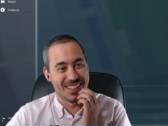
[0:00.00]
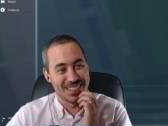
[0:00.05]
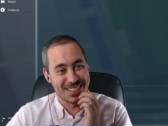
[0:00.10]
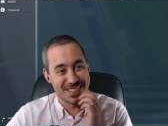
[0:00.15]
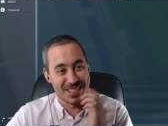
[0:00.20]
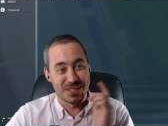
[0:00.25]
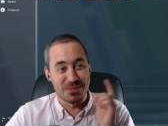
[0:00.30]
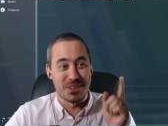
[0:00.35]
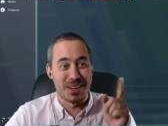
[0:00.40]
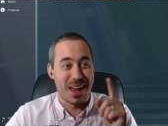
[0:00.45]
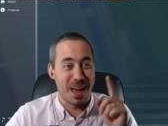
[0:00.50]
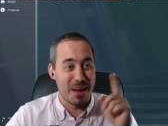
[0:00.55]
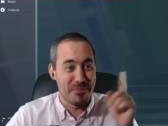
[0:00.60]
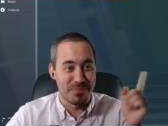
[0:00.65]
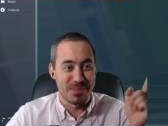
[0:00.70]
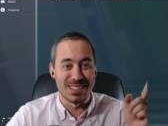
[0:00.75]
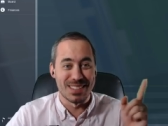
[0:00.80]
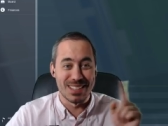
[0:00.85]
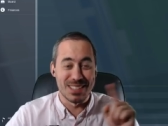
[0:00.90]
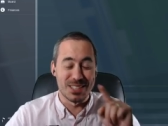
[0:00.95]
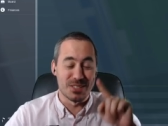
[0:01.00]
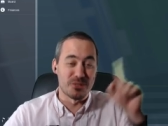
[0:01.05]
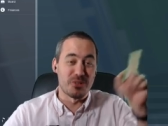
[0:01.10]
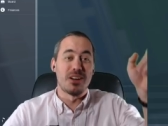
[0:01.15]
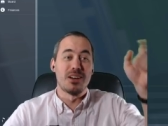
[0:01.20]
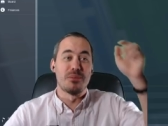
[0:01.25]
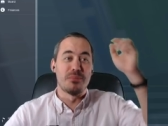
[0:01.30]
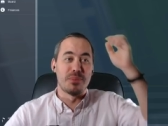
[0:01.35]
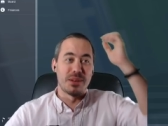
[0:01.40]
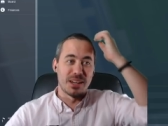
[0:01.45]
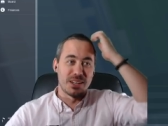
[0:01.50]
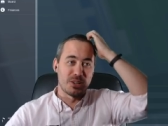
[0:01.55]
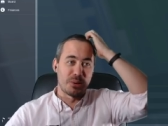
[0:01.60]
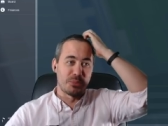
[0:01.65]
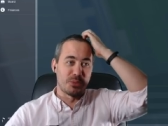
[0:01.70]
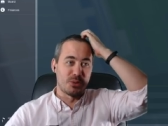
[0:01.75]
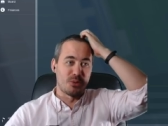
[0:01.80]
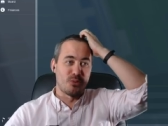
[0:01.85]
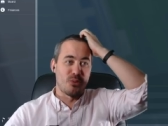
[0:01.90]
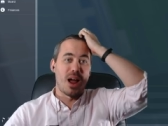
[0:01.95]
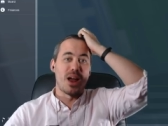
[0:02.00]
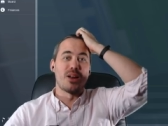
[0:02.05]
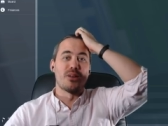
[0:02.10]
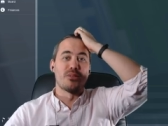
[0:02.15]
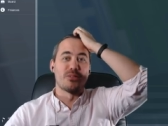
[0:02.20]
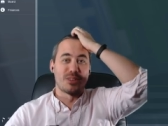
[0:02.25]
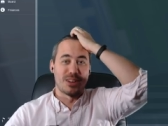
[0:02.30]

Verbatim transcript: this is what happens. He joined him and he jumped right over